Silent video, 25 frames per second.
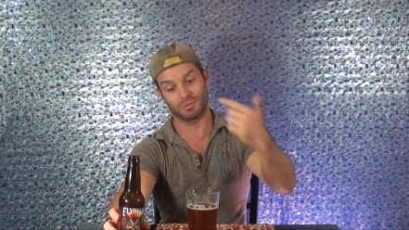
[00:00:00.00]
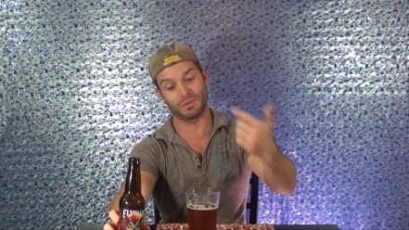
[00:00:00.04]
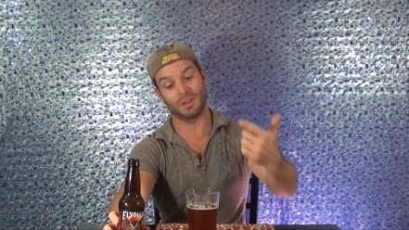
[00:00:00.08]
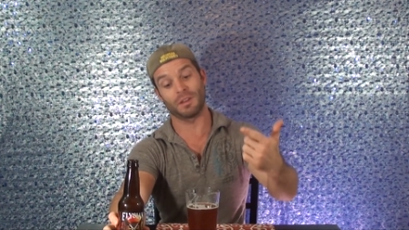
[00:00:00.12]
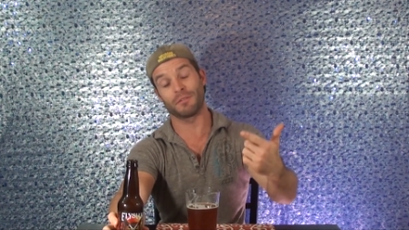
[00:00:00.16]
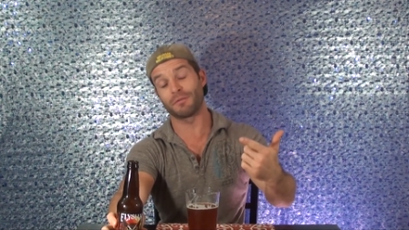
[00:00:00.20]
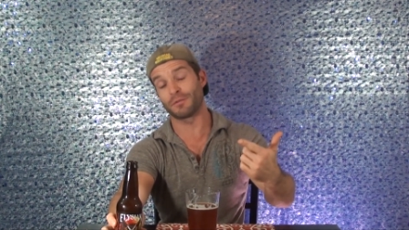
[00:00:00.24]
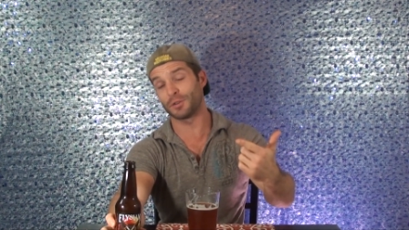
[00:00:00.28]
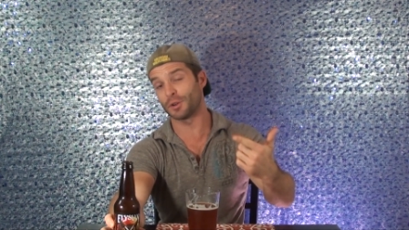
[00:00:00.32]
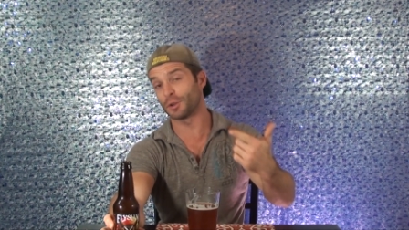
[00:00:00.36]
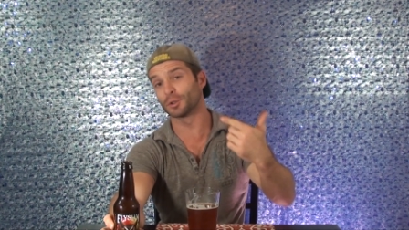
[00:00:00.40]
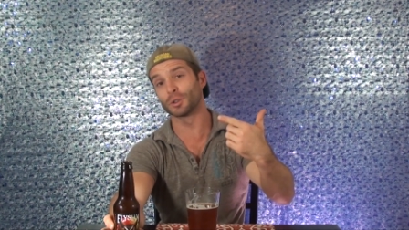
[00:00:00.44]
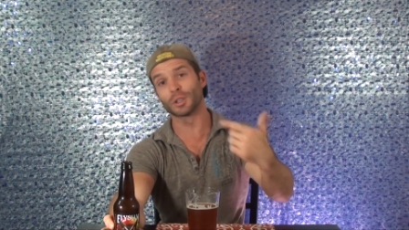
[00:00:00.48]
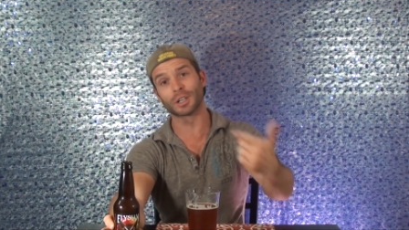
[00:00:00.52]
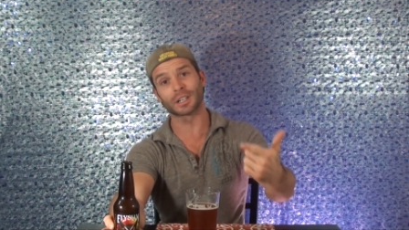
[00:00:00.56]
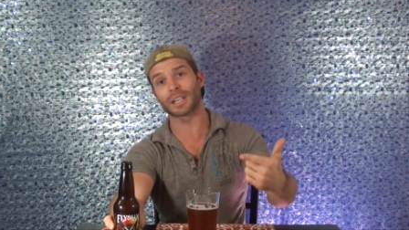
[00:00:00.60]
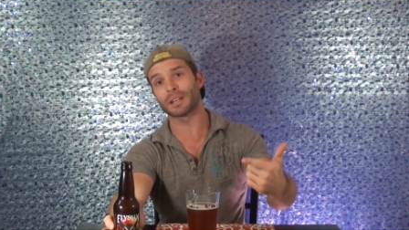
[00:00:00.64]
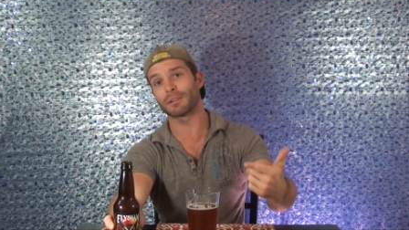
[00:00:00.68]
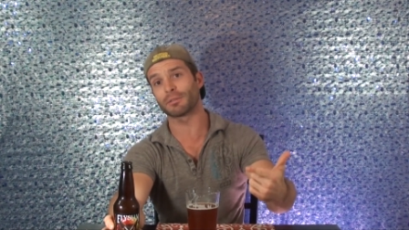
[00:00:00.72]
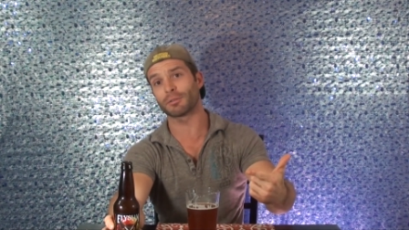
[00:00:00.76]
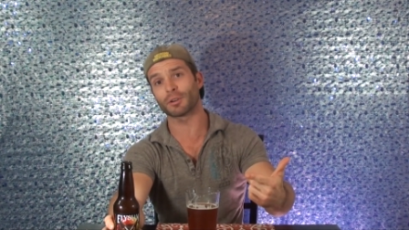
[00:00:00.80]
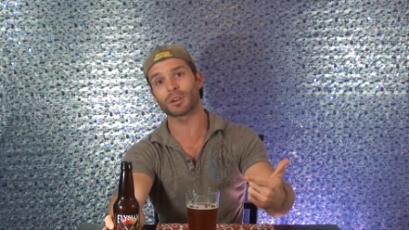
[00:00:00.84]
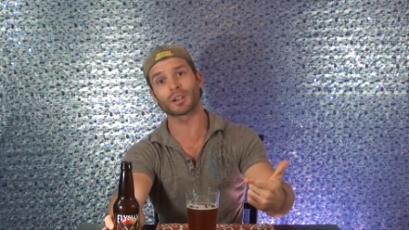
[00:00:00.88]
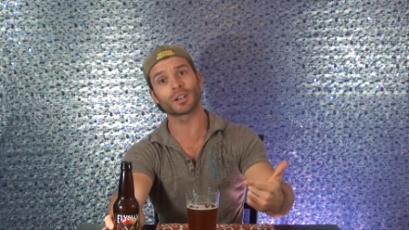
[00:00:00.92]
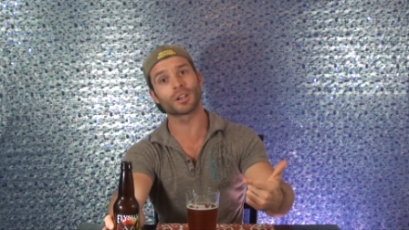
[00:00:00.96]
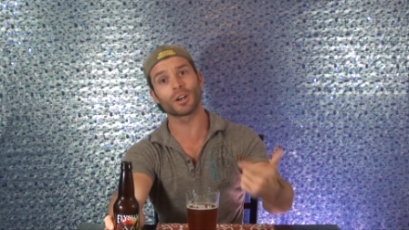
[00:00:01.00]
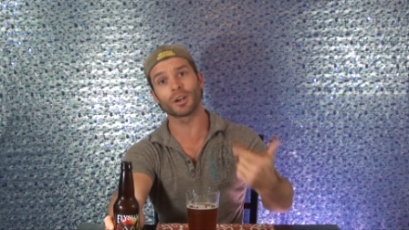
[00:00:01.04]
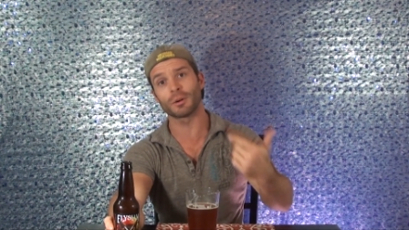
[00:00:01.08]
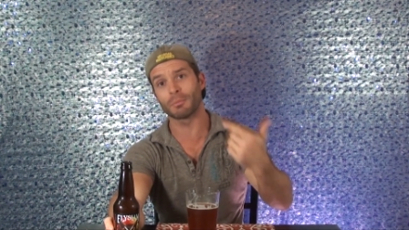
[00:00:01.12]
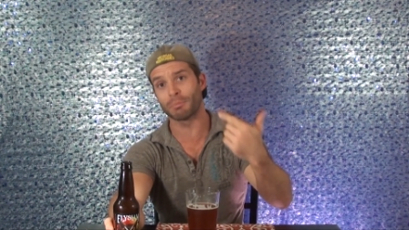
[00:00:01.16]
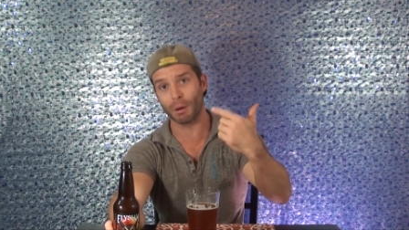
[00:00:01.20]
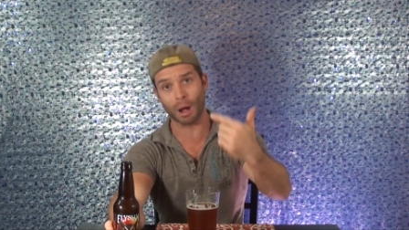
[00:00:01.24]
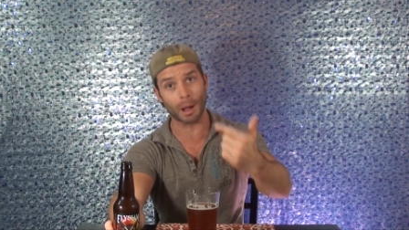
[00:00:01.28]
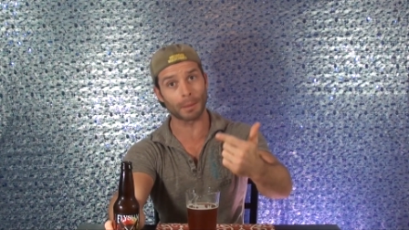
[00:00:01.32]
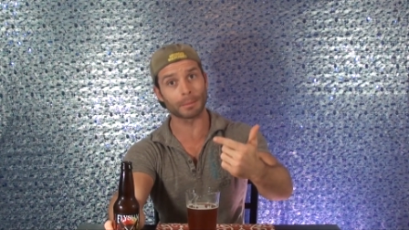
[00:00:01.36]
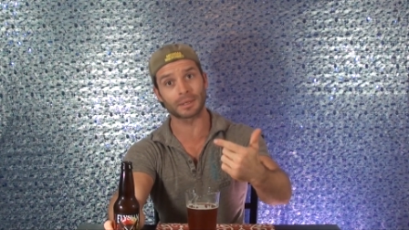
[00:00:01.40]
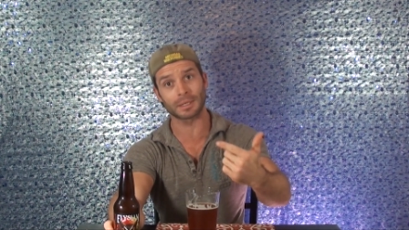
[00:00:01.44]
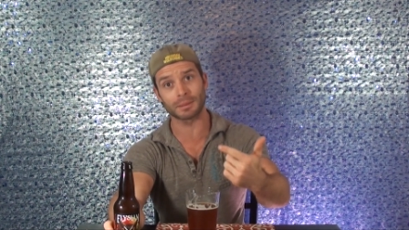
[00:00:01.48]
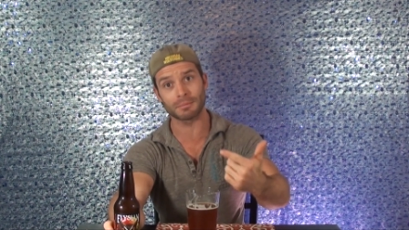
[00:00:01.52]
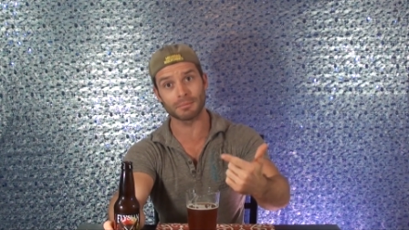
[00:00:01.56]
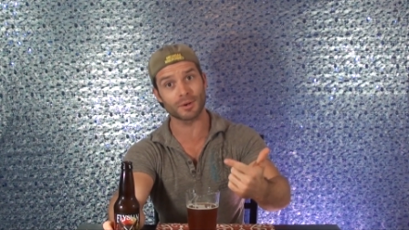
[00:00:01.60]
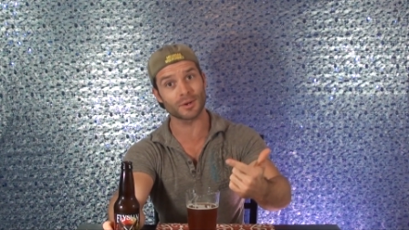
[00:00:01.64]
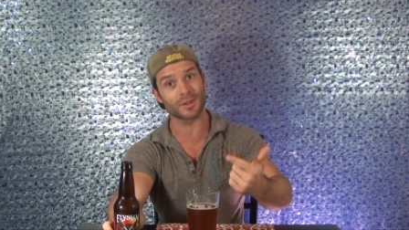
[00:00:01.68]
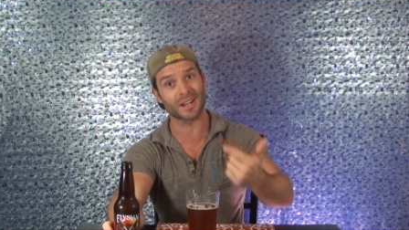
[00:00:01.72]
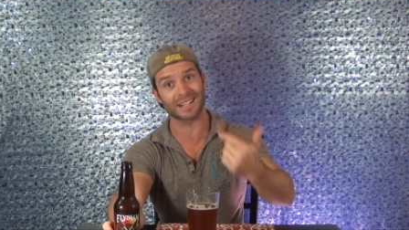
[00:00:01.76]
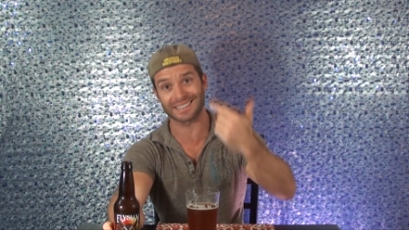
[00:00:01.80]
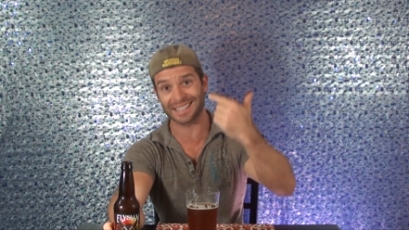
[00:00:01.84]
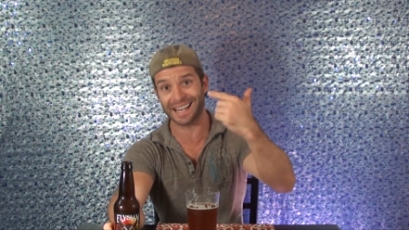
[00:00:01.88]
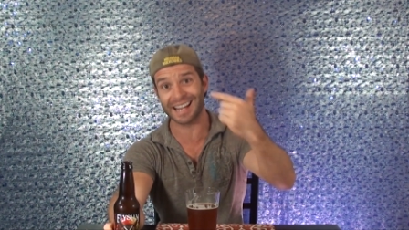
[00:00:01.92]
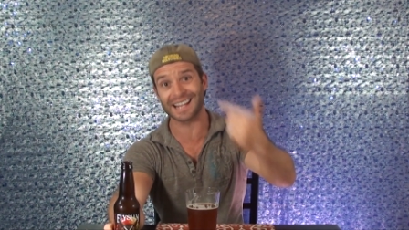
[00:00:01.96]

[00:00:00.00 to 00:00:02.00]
If you're looking for a good pumpkin beer that